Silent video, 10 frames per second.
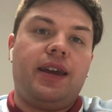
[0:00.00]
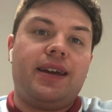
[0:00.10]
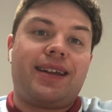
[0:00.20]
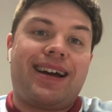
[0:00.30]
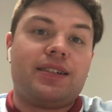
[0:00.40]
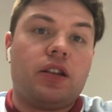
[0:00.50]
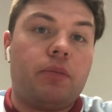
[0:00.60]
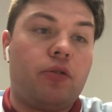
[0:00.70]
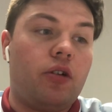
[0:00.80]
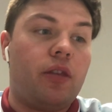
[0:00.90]
he had handled the
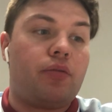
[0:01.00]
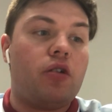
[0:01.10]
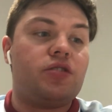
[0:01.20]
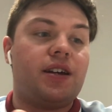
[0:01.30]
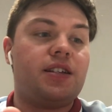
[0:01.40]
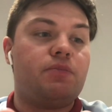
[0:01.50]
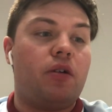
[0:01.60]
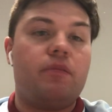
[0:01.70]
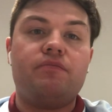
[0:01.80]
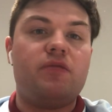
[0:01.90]
ball in the process,
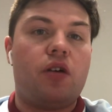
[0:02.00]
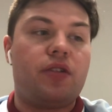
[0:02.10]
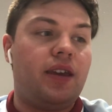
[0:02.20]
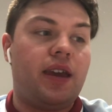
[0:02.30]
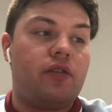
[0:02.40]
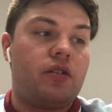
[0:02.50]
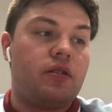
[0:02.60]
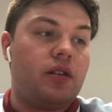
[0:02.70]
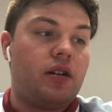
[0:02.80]
but nothing given.